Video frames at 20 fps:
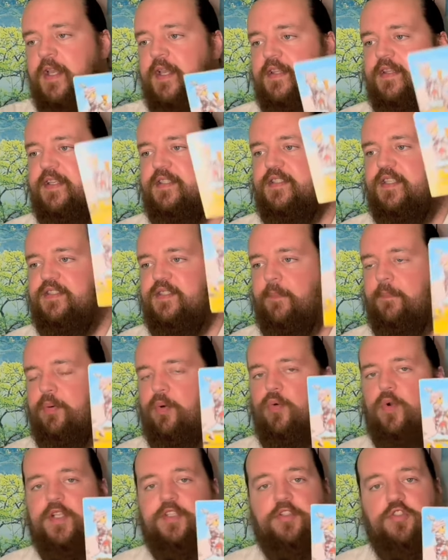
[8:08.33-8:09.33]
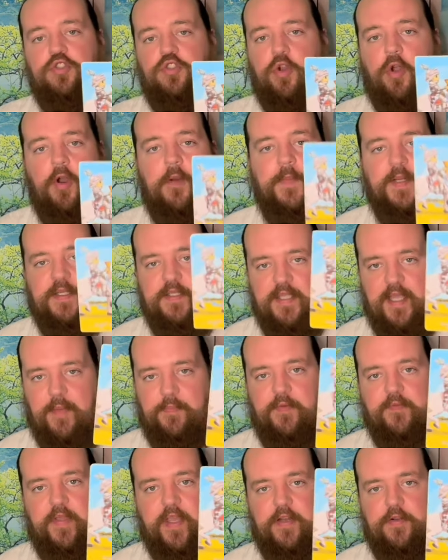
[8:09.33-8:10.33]
This is a Prince Charming type
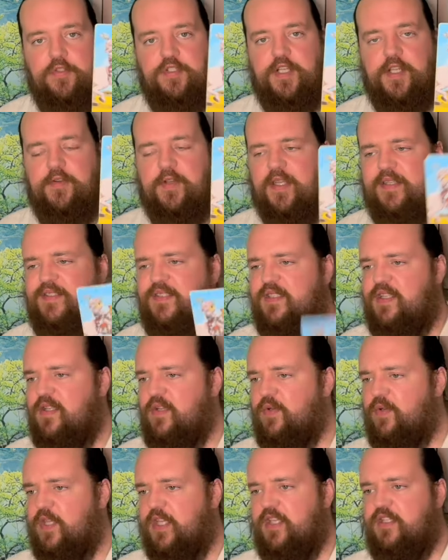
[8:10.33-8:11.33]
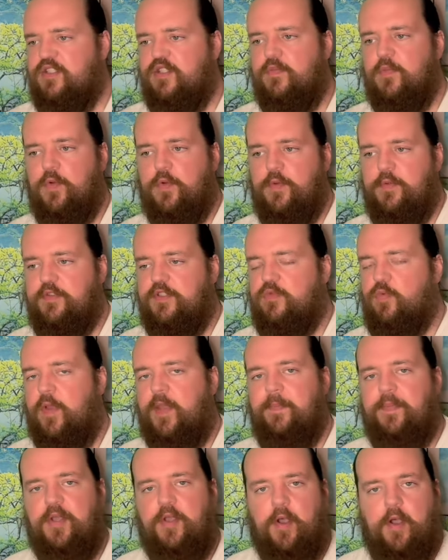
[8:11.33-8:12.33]
of energy, like silky, smooth,
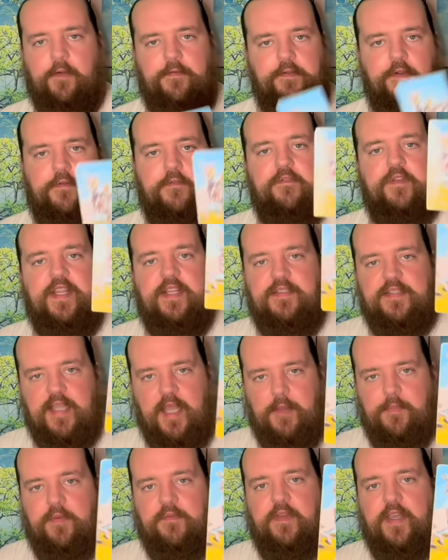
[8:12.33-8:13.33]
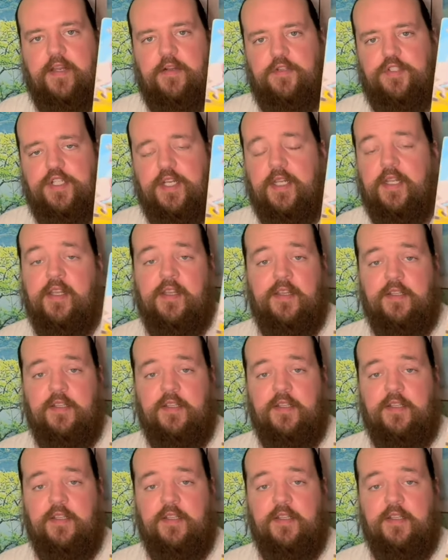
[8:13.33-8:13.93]
sweep you off your feet type of energy.